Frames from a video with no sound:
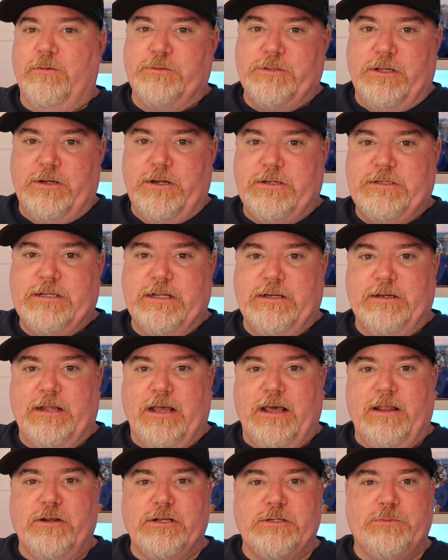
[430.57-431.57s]
It was under
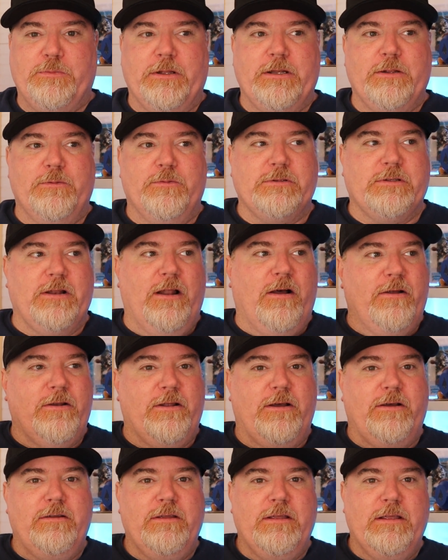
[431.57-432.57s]
$10, but it was an
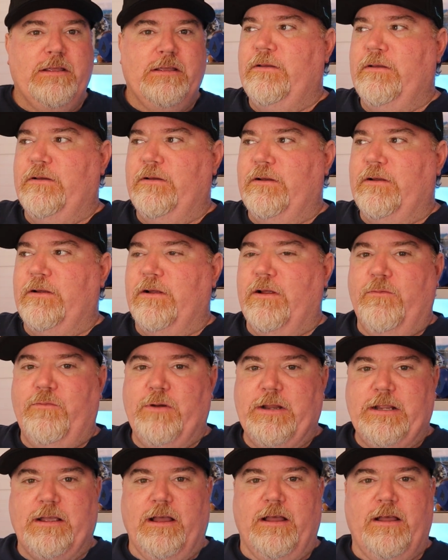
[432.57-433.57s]
auto, a
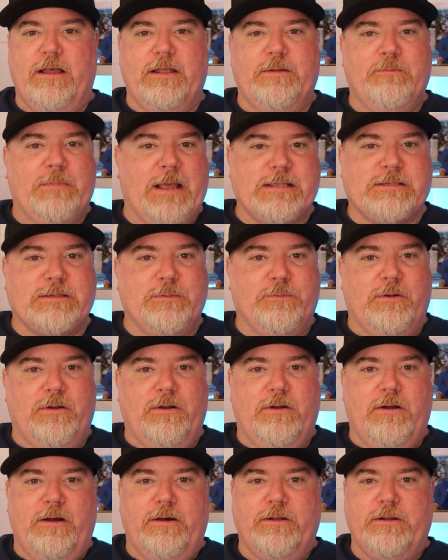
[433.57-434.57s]
Recon
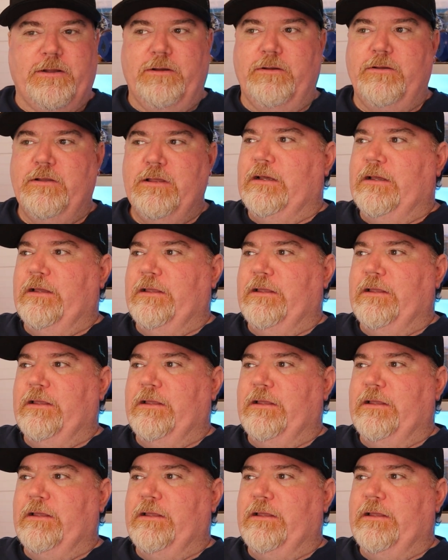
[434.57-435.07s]
basketball auto.